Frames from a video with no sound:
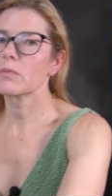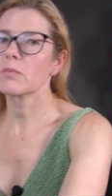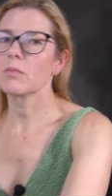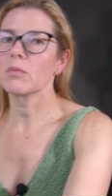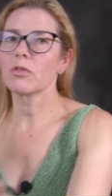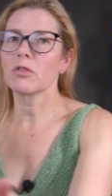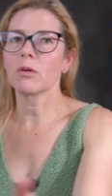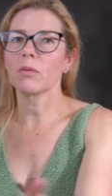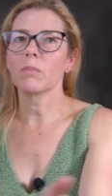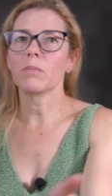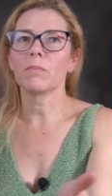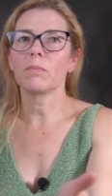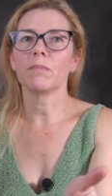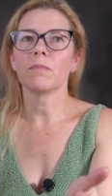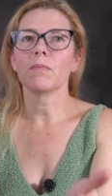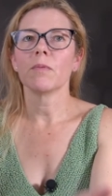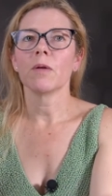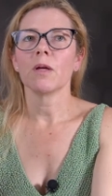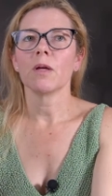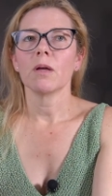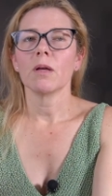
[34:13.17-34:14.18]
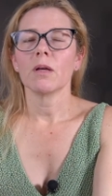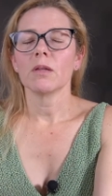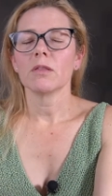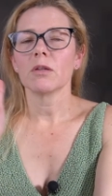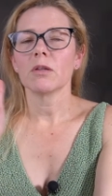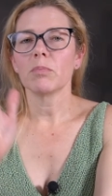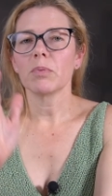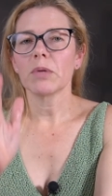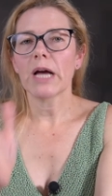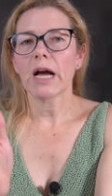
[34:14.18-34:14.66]
the
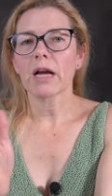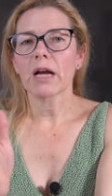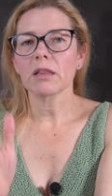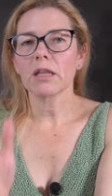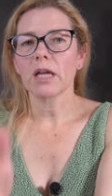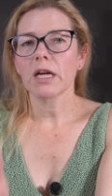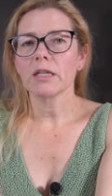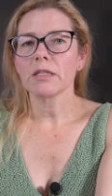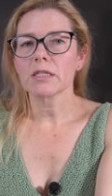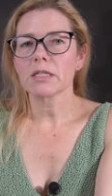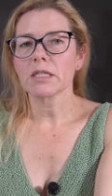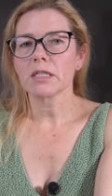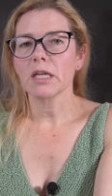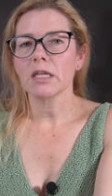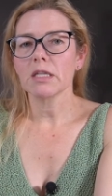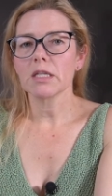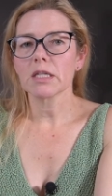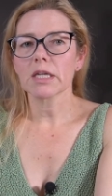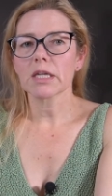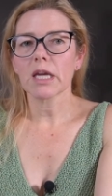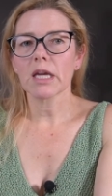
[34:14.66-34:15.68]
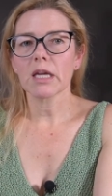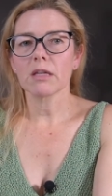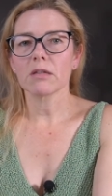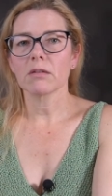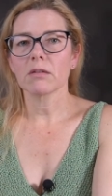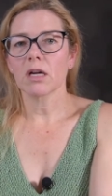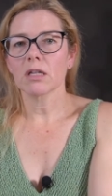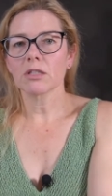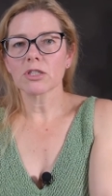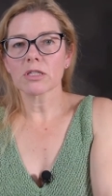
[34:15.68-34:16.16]
black lines to indicate
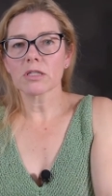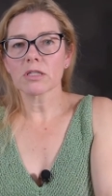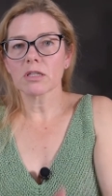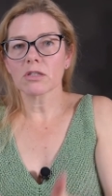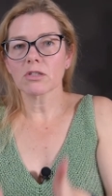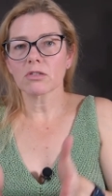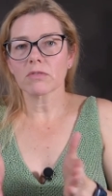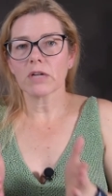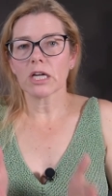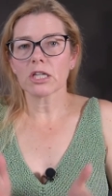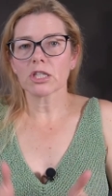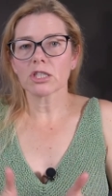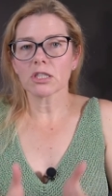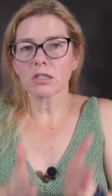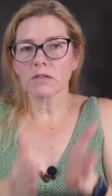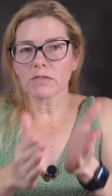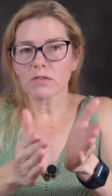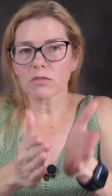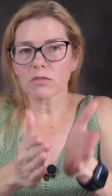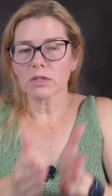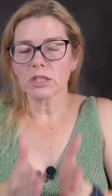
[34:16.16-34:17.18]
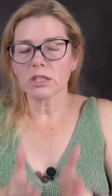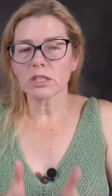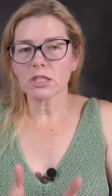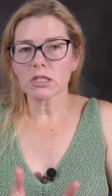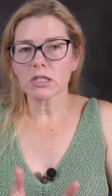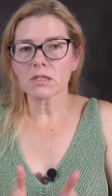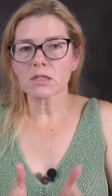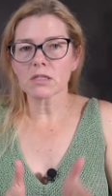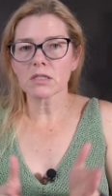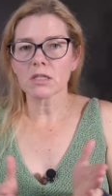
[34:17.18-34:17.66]
not just the direction of the
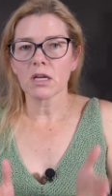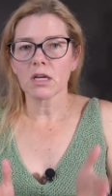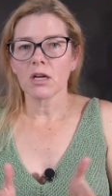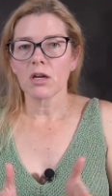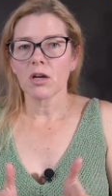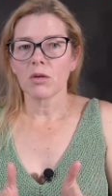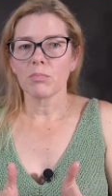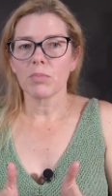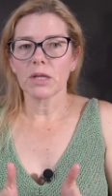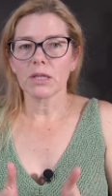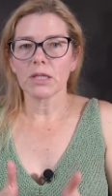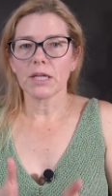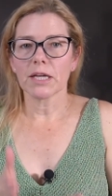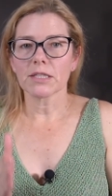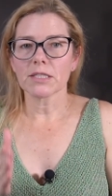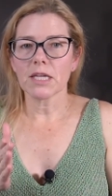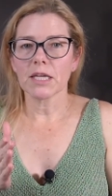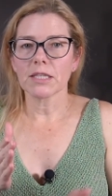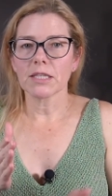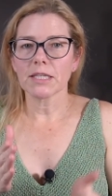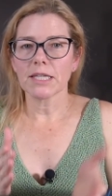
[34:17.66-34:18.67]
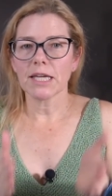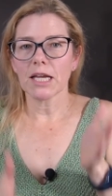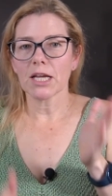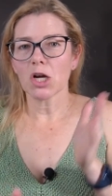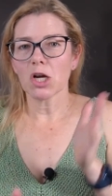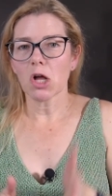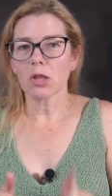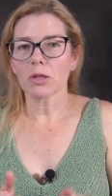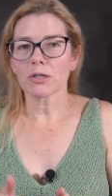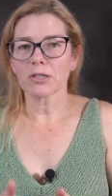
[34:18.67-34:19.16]
ridges, but like to indicate
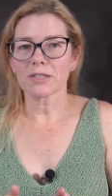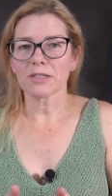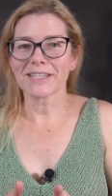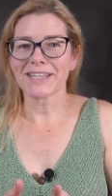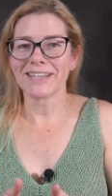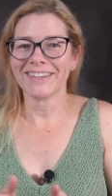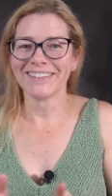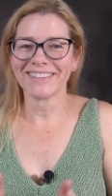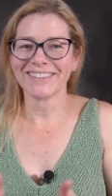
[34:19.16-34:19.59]
colors,